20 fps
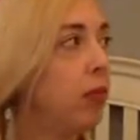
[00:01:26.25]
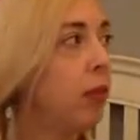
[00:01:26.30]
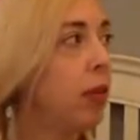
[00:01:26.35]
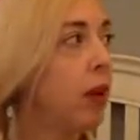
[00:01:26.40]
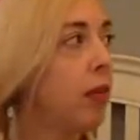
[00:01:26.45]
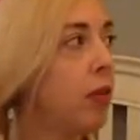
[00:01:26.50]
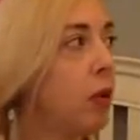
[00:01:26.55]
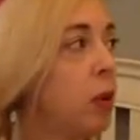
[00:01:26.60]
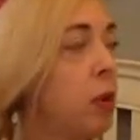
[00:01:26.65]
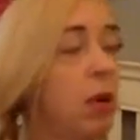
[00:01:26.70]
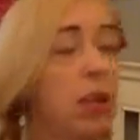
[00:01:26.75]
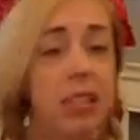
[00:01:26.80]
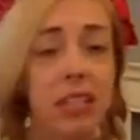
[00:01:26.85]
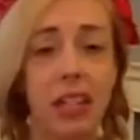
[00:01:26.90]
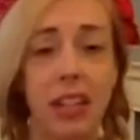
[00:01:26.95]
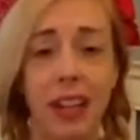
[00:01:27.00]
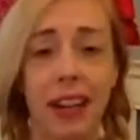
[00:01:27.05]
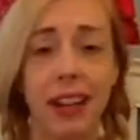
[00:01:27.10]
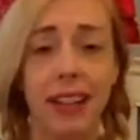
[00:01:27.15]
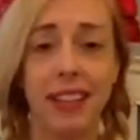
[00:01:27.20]

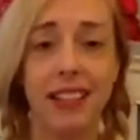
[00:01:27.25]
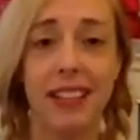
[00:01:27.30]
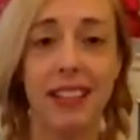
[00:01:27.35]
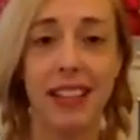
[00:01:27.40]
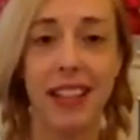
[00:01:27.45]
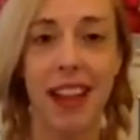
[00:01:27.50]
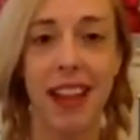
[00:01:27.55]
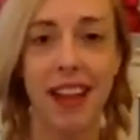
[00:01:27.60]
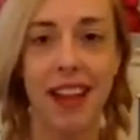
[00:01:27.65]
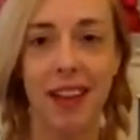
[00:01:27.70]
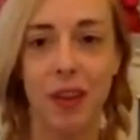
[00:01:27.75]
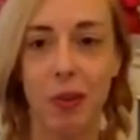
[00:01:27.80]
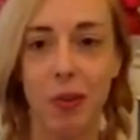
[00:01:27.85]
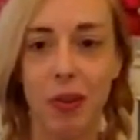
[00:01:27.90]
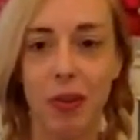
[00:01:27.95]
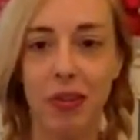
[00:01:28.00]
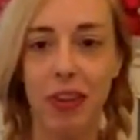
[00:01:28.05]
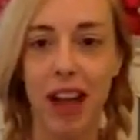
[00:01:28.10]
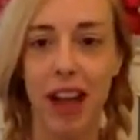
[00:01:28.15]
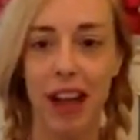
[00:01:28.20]
Everyone's in a tent, and
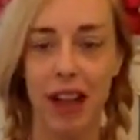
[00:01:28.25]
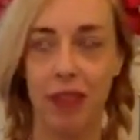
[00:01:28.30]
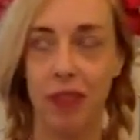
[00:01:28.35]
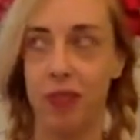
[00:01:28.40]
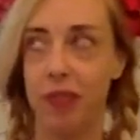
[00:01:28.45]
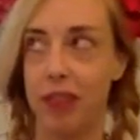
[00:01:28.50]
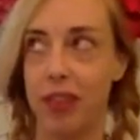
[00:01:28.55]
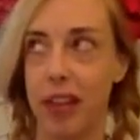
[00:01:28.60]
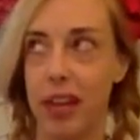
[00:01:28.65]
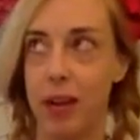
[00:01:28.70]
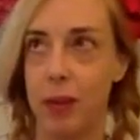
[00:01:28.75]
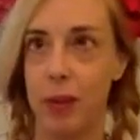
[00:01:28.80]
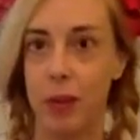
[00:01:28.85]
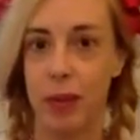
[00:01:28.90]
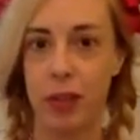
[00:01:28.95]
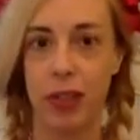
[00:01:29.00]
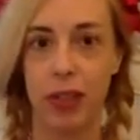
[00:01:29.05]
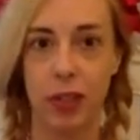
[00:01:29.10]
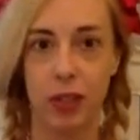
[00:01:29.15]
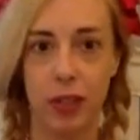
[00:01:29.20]
we've got
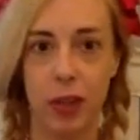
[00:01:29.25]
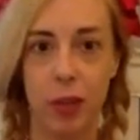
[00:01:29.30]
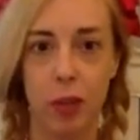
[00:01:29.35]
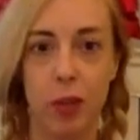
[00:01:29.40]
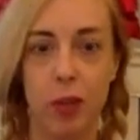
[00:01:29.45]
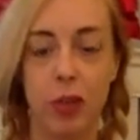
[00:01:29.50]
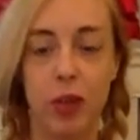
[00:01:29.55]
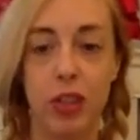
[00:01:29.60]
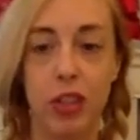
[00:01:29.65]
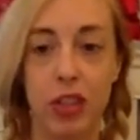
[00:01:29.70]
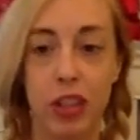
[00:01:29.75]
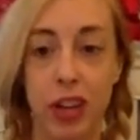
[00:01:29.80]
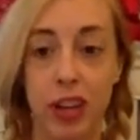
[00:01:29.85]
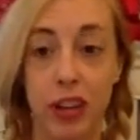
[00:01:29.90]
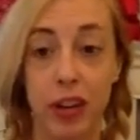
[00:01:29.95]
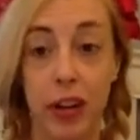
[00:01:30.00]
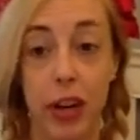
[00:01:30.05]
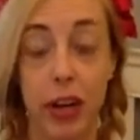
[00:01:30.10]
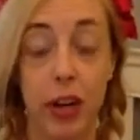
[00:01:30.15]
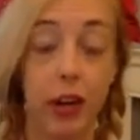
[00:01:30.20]
inflatables hooked up to a
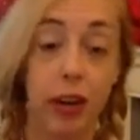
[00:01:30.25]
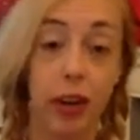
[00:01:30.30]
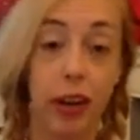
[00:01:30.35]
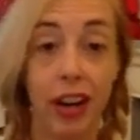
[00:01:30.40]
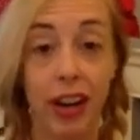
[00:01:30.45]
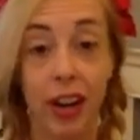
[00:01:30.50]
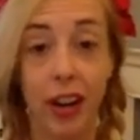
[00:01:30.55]
generator.